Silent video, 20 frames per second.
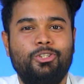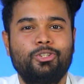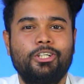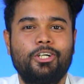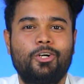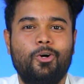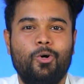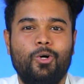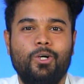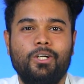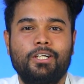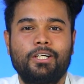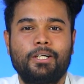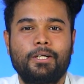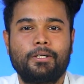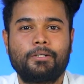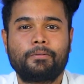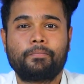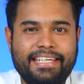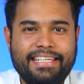to the core.
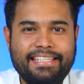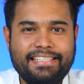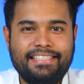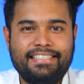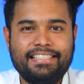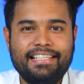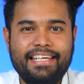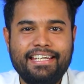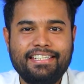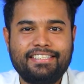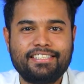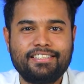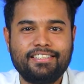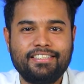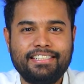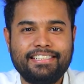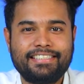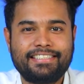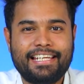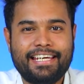
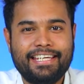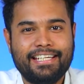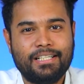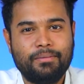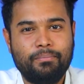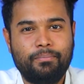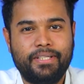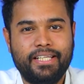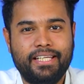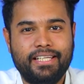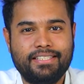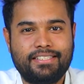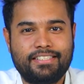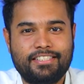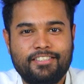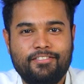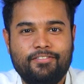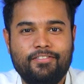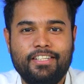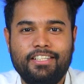Installation is like a breeze
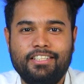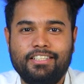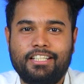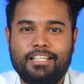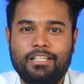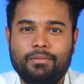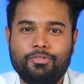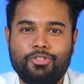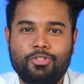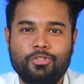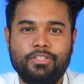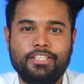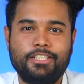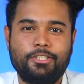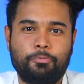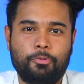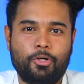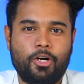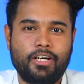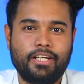when it comes to this
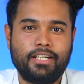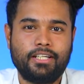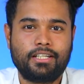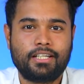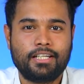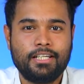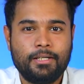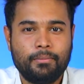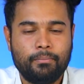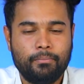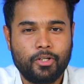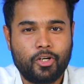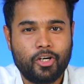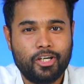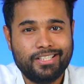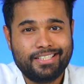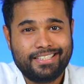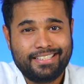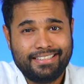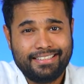product,
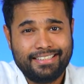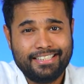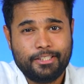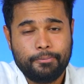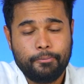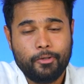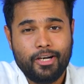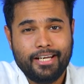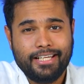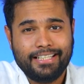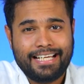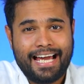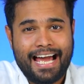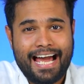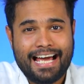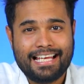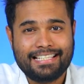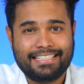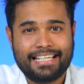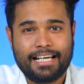because this product
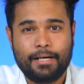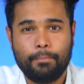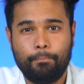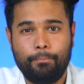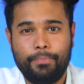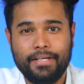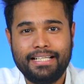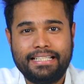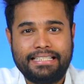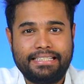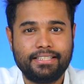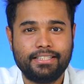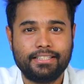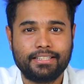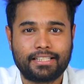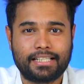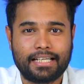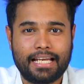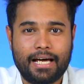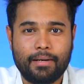has a
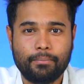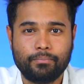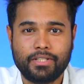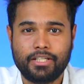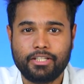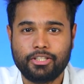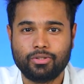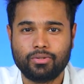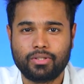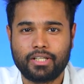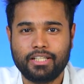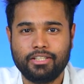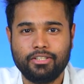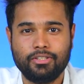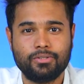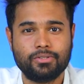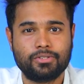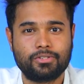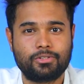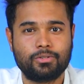built-in clamp that you can use